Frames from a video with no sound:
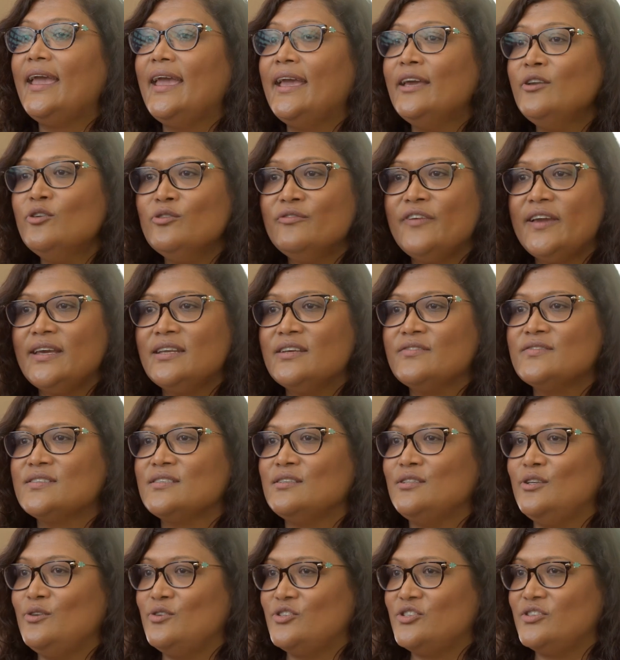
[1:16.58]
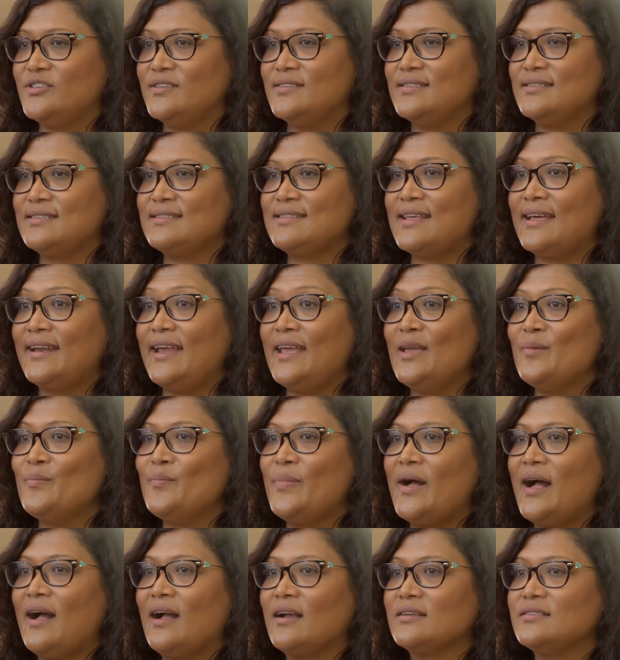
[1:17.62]
Innovative solutions that
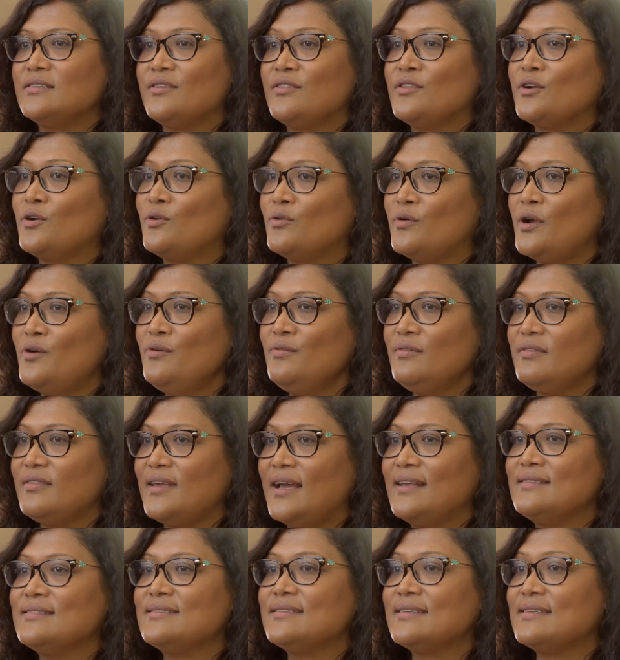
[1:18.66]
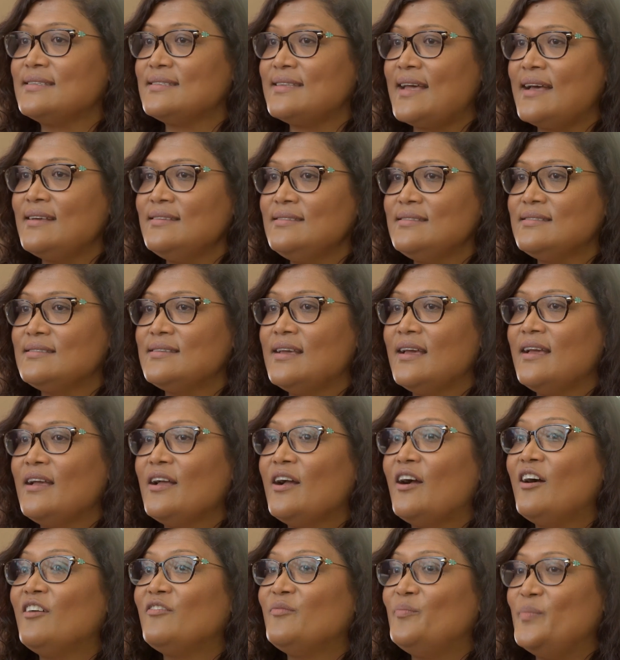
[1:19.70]
impact the growth and success
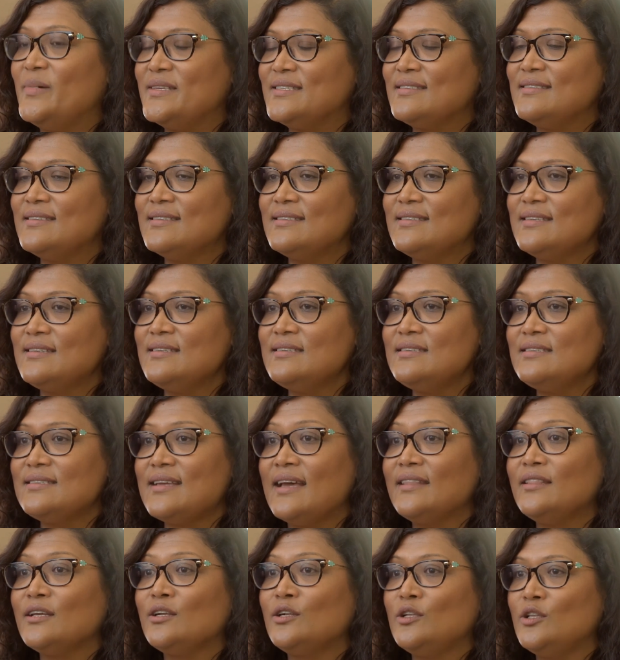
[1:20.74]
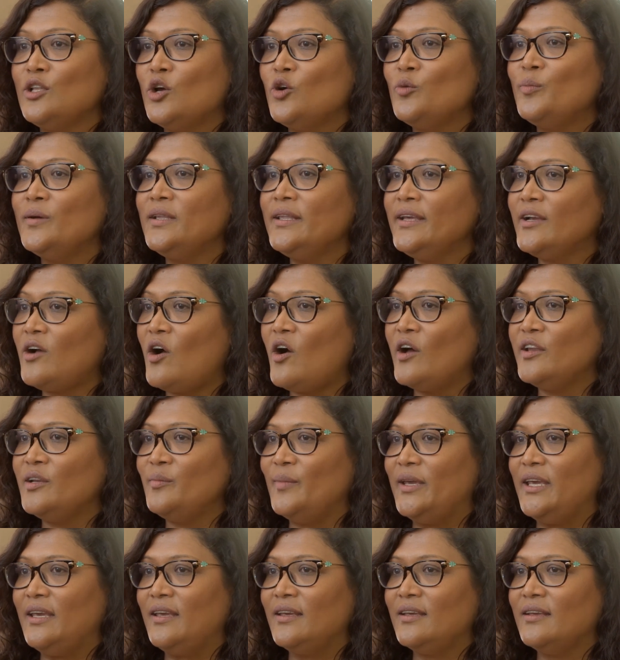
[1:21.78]
of businesses and the global
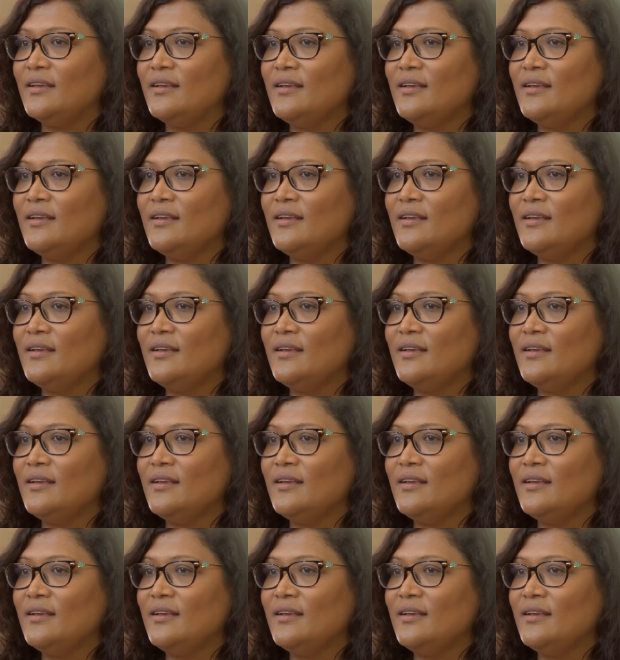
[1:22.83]
economy,